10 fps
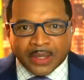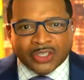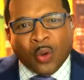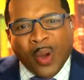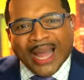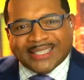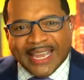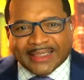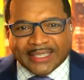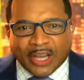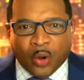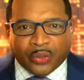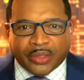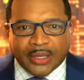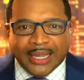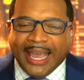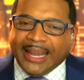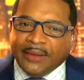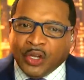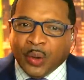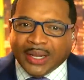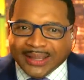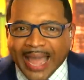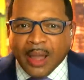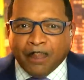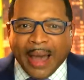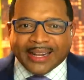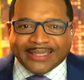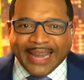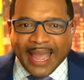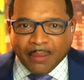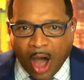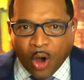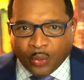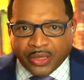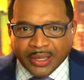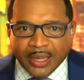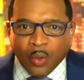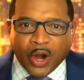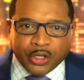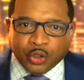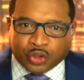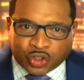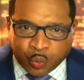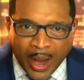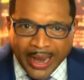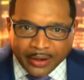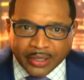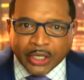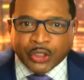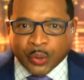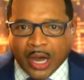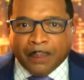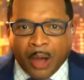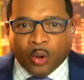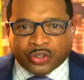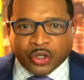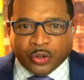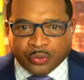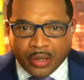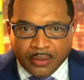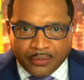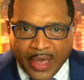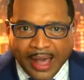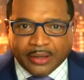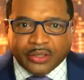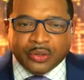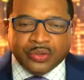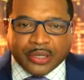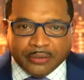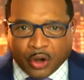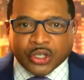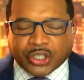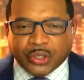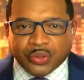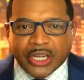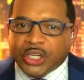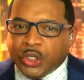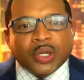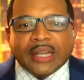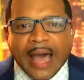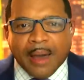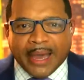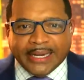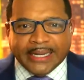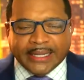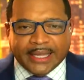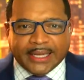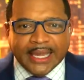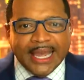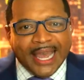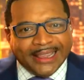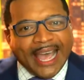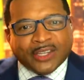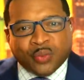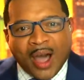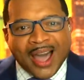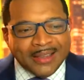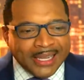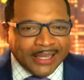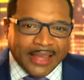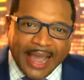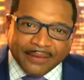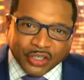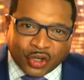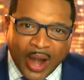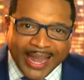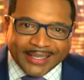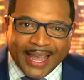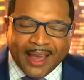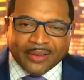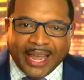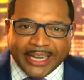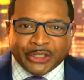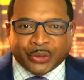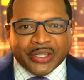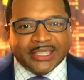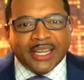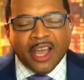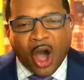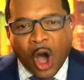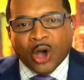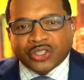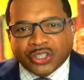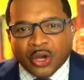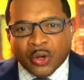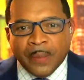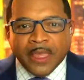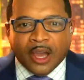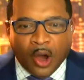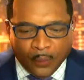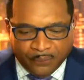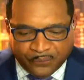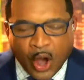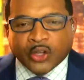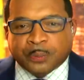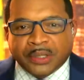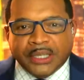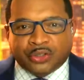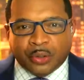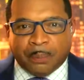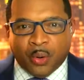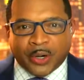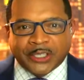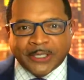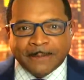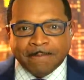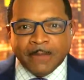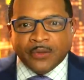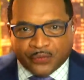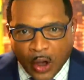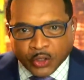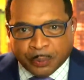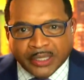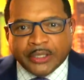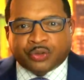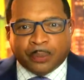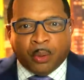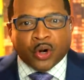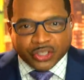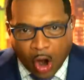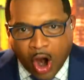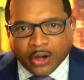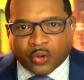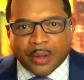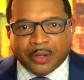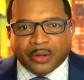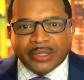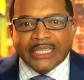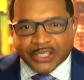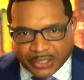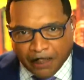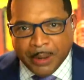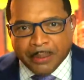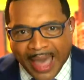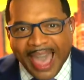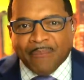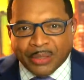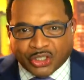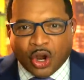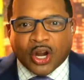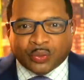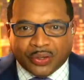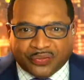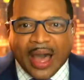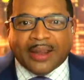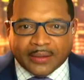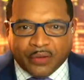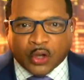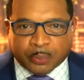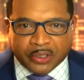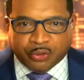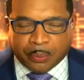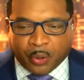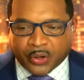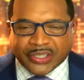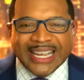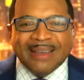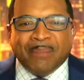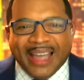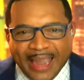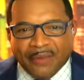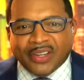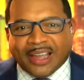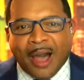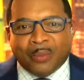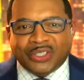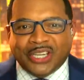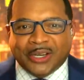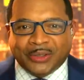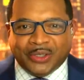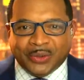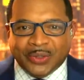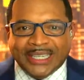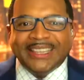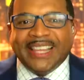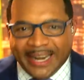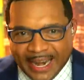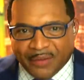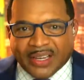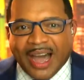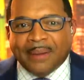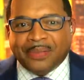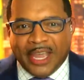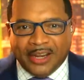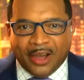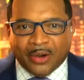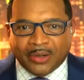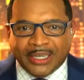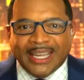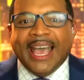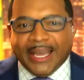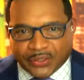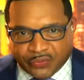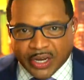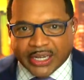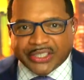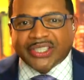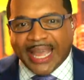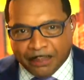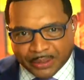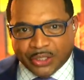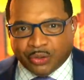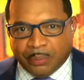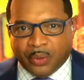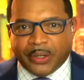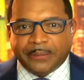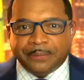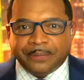So why take this oath? And if you a lie about a damn oath where you swear to uphold certain values and virtues, you'll lie about anything. And that's why they have to crack down, Adrienne, also on false police reports. False police reports are criminal. Some people have been charged with filing false police reports, but every cop will tell you that every cop they know has fudged a police report.